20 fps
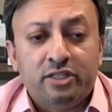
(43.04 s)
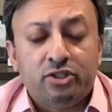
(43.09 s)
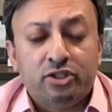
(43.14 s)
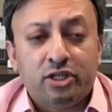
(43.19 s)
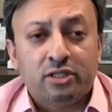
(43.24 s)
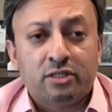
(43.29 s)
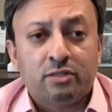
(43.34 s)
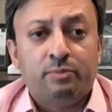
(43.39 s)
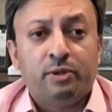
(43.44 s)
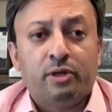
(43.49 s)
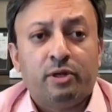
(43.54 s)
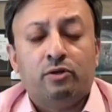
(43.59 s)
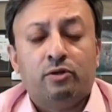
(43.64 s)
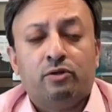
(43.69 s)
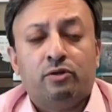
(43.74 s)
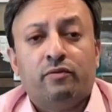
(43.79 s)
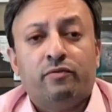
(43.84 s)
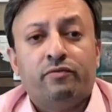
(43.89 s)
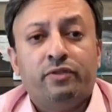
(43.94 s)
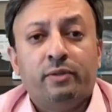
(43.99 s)
it's just
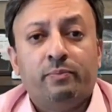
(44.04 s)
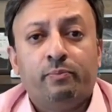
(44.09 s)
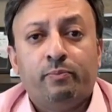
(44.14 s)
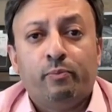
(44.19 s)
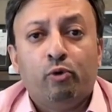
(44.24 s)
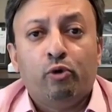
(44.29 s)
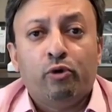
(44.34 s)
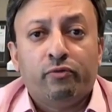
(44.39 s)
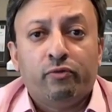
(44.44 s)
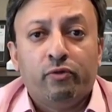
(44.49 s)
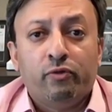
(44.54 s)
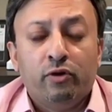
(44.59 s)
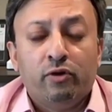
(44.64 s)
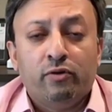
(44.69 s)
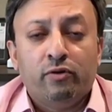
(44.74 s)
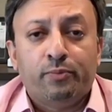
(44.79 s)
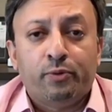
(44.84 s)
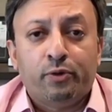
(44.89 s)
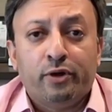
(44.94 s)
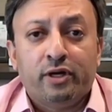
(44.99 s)
because of the
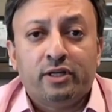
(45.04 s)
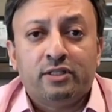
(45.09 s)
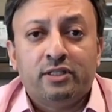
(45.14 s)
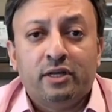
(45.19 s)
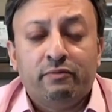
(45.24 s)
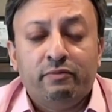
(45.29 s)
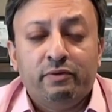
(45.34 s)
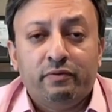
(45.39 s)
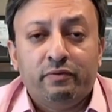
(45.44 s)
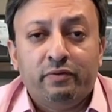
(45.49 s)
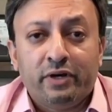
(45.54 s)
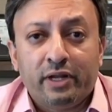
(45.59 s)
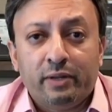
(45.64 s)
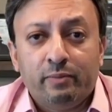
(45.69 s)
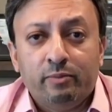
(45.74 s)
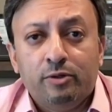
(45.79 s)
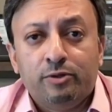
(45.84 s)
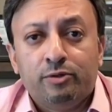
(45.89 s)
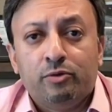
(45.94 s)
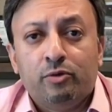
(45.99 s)
portfolio of products that we were
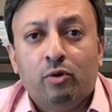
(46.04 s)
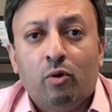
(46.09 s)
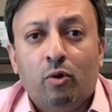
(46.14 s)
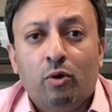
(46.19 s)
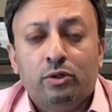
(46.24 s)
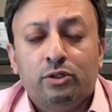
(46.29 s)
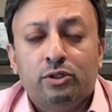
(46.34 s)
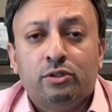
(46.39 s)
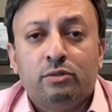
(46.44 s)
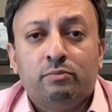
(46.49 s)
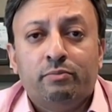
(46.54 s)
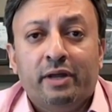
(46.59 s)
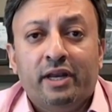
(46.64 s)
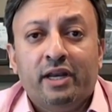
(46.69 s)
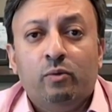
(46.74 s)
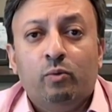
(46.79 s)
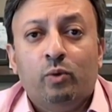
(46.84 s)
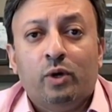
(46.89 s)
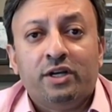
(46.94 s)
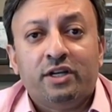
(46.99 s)
able to launch,
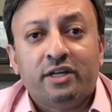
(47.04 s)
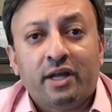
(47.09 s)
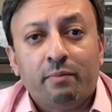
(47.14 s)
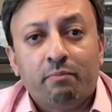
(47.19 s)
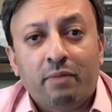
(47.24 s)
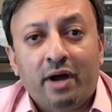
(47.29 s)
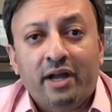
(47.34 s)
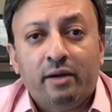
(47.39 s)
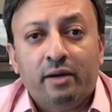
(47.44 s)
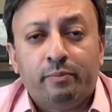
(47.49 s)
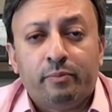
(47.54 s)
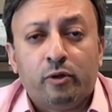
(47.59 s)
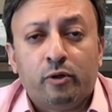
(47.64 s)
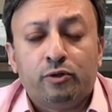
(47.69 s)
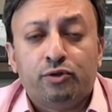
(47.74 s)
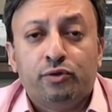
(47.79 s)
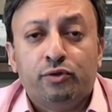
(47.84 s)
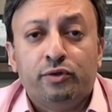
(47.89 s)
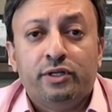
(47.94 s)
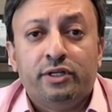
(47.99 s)
many one-time buy
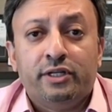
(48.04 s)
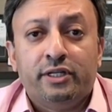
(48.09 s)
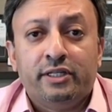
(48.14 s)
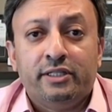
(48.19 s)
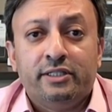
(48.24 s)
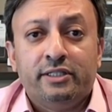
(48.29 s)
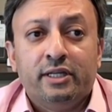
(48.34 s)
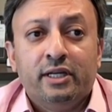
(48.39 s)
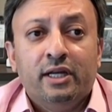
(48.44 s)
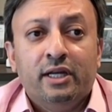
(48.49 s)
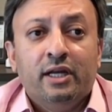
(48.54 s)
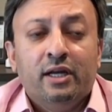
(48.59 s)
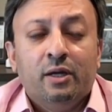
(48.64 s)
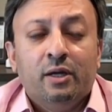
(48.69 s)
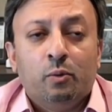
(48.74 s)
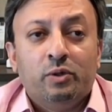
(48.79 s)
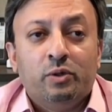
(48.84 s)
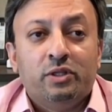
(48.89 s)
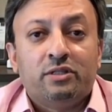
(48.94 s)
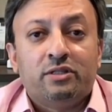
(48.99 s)
opportunities,
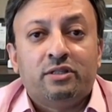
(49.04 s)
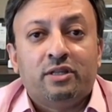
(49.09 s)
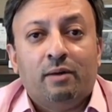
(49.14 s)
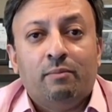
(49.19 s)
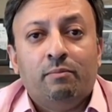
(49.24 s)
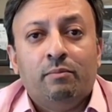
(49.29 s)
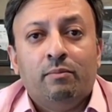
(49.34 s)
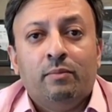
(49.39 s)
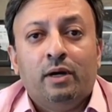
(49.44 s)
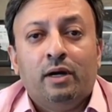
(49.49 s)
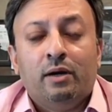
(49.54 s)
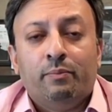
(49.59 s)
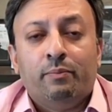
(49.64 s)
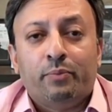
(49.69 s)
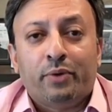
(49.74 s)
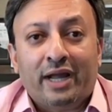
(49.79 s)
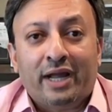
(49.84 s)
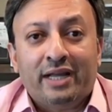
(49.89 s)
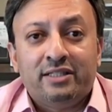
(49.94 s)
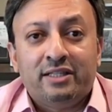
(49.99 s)
with some uh,
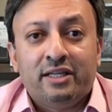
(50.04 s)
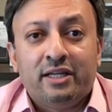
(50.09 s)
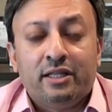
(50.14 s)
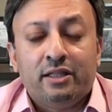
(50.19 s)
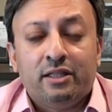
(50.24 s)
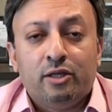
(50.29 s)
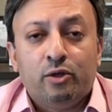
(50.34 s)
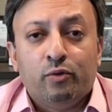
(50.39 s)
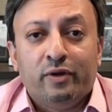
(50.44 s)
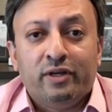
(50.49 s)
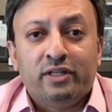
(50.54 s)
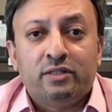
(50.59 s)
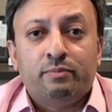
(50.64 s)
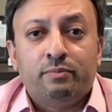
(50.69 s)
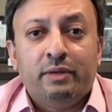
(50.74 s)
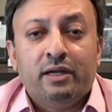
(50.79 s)
pricing in the U.S.